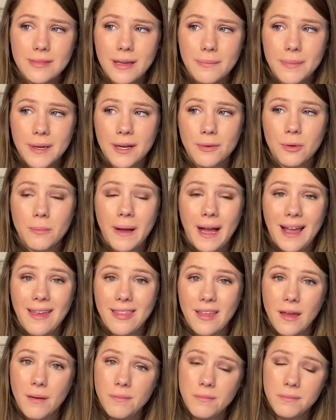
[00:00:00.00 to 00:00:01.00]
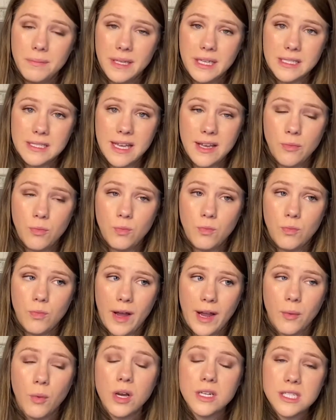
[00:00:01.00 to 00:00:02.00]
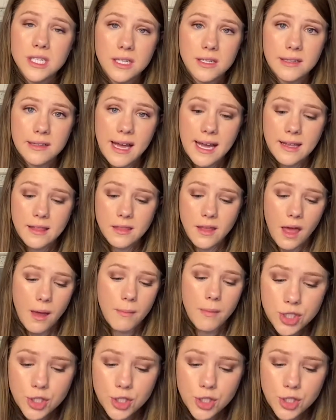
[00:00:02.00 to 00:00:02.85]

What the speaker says: but I will buy them because I want to collect them.